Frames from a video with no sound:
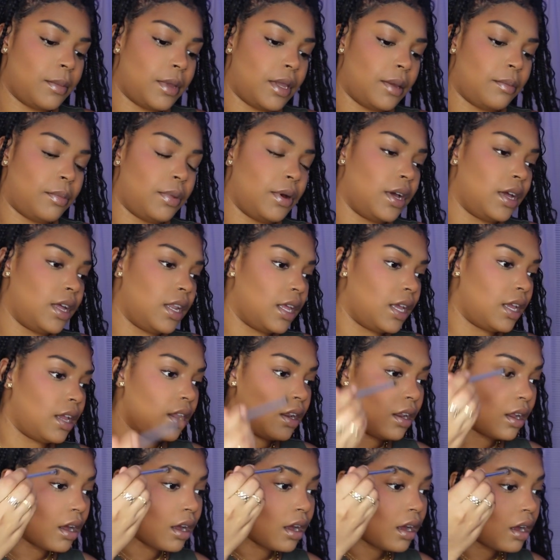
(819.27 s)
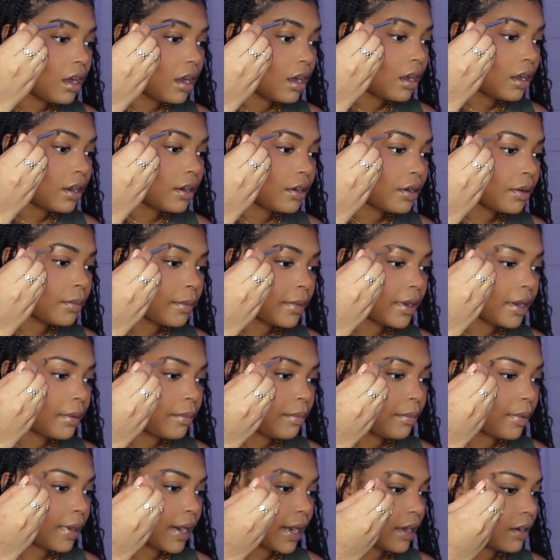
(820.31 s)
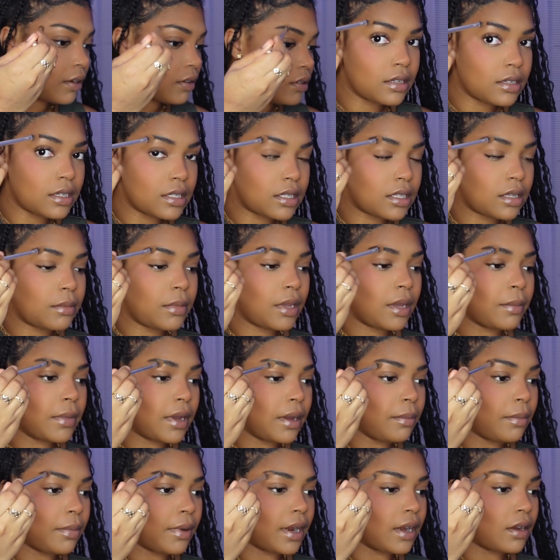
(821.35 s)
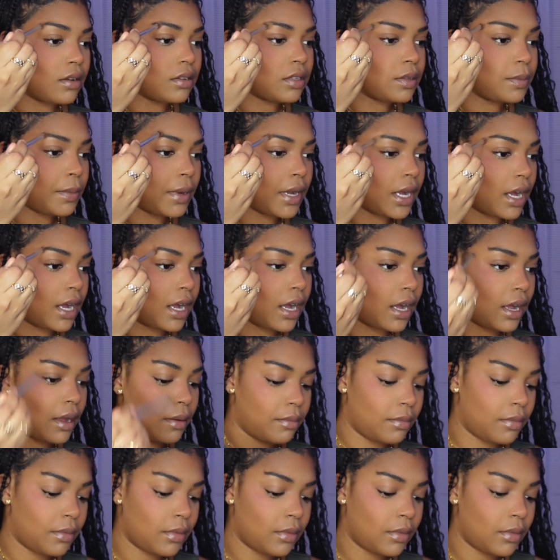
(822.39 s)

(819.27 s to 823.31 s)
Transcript: and put it under my brow just to make my brows pop.